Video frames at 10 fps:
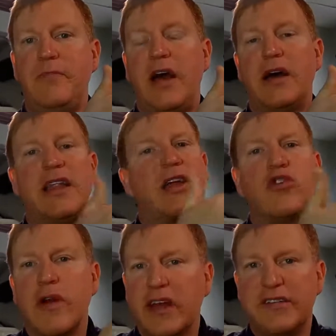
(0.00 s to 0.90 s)

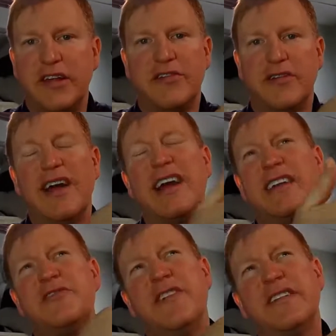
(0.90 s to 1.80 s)
like Craigslist. Or
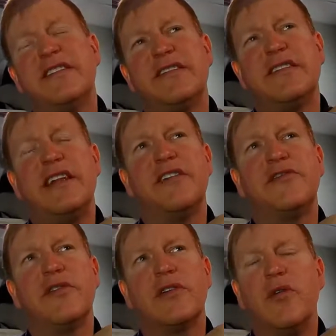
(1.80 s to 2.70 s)
Craigslist
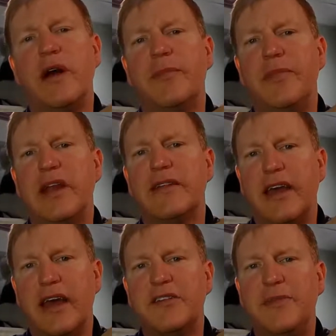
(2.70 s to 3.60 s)
allows for quite a bit of
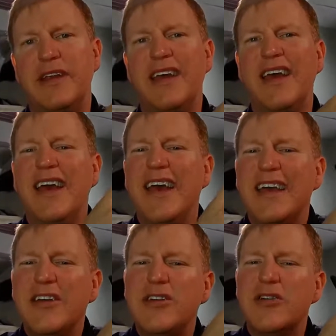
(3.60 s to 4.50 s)
text, but
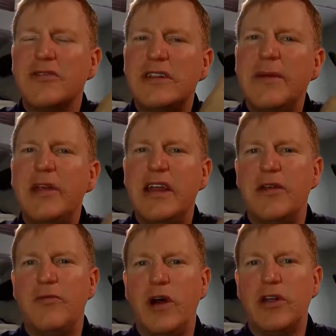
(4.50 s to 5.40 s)
you're
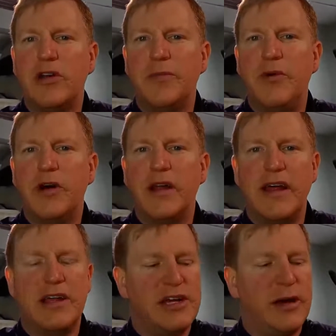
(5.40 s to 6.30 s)
limited in what you can put
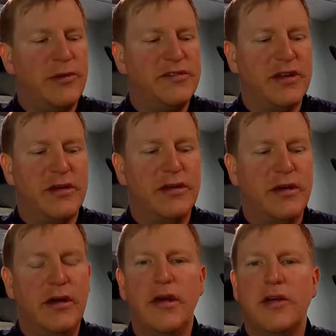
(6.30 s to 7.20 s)
on that job listing.
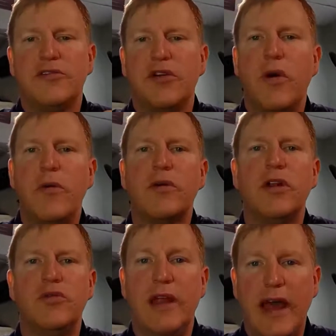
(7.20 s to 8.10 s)
So what we're
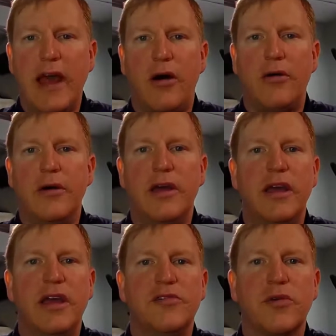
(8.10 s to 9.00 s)
going to do now
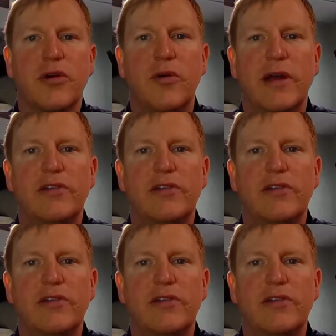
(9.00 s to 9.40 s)
is we're going